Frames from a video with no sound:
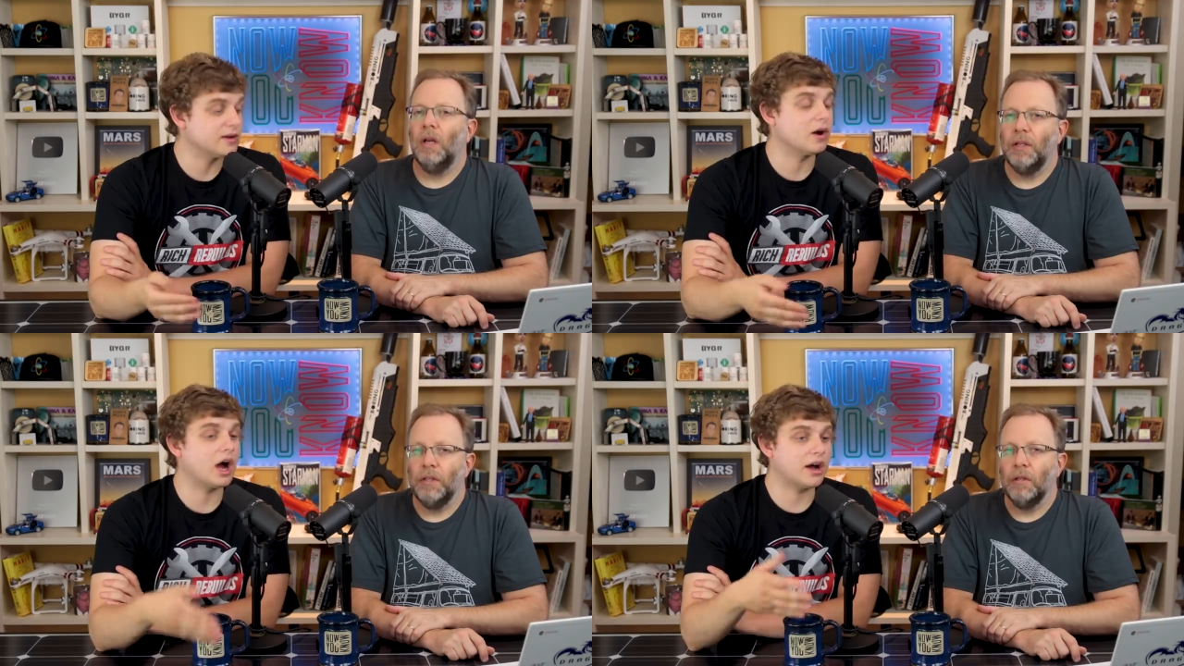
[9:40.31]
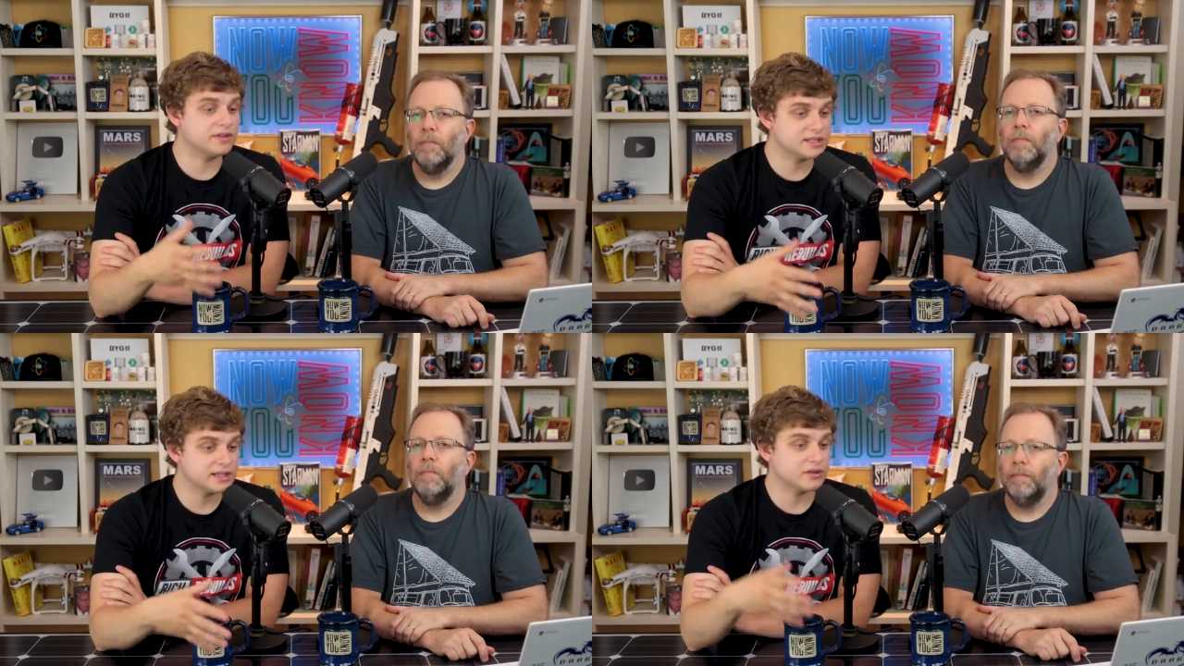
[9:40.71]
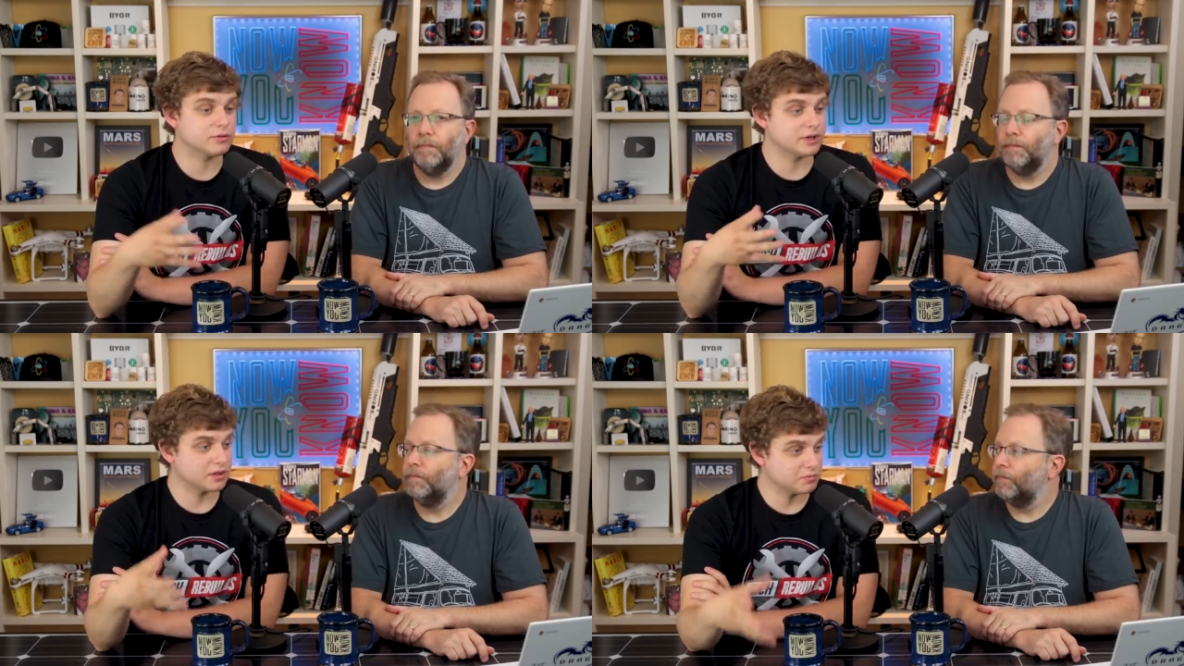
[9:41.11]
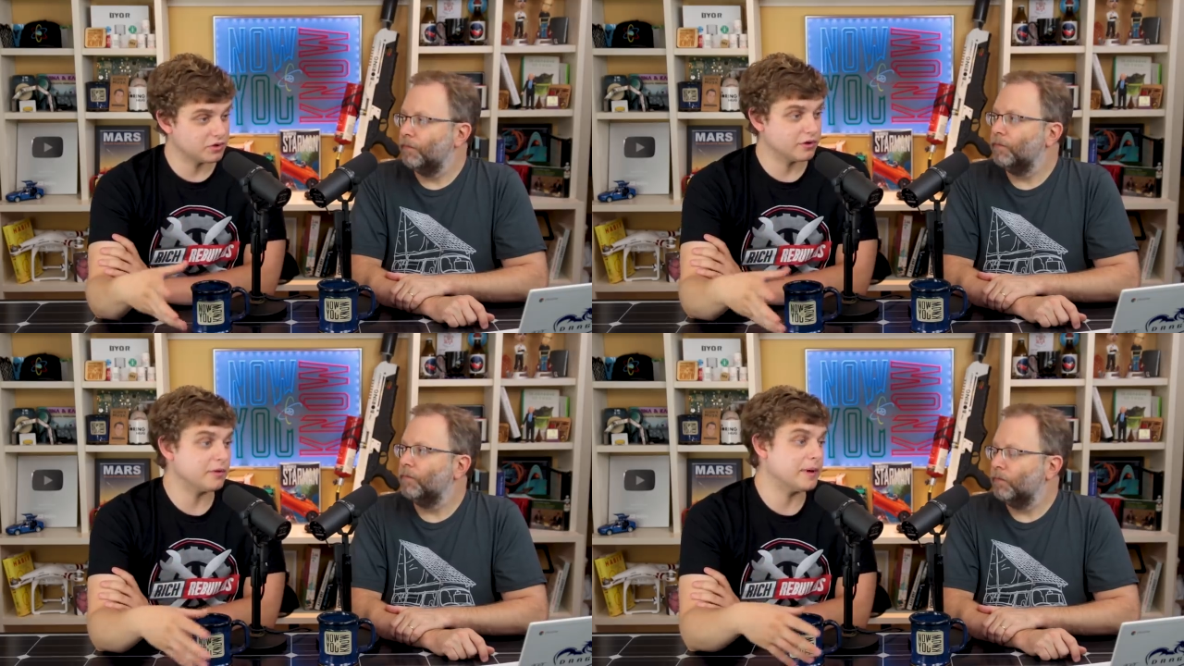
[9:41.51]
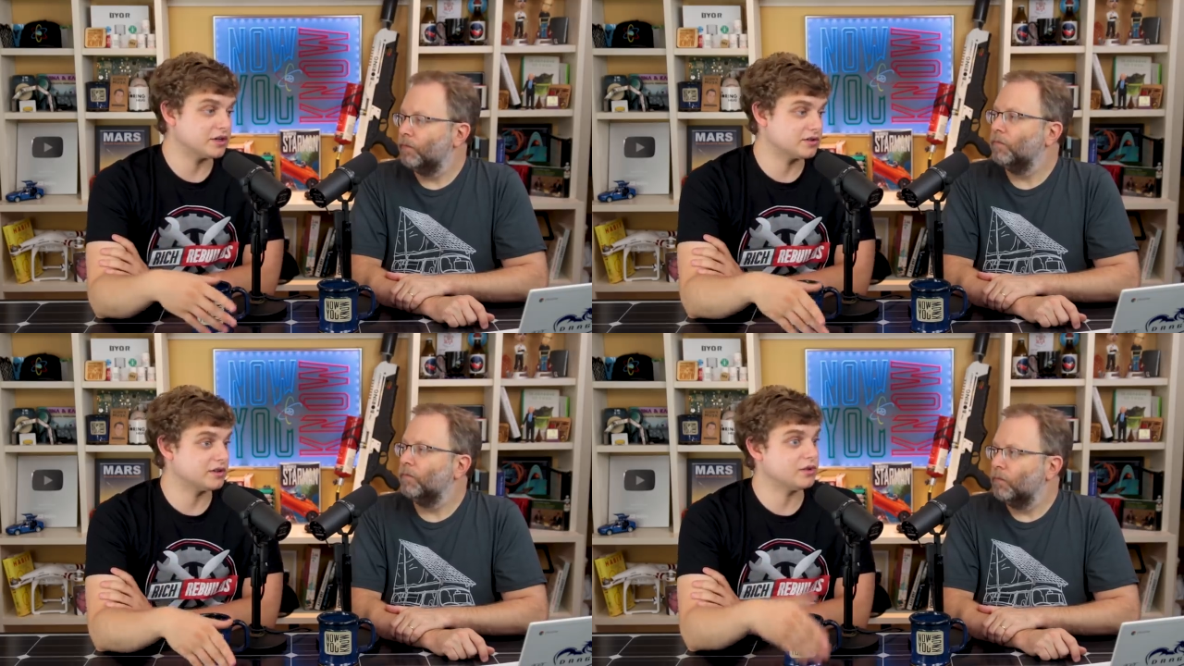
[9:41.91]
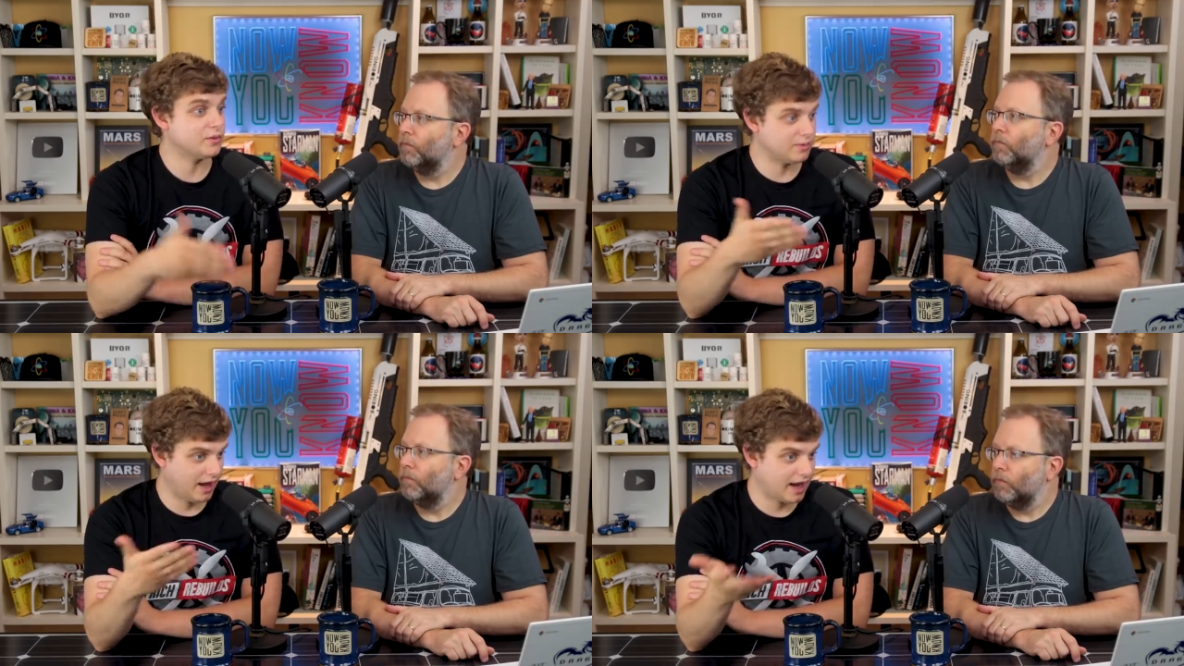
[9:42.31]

Speaker 1: You gotcha. know, obviously there would be a computer to make sure that you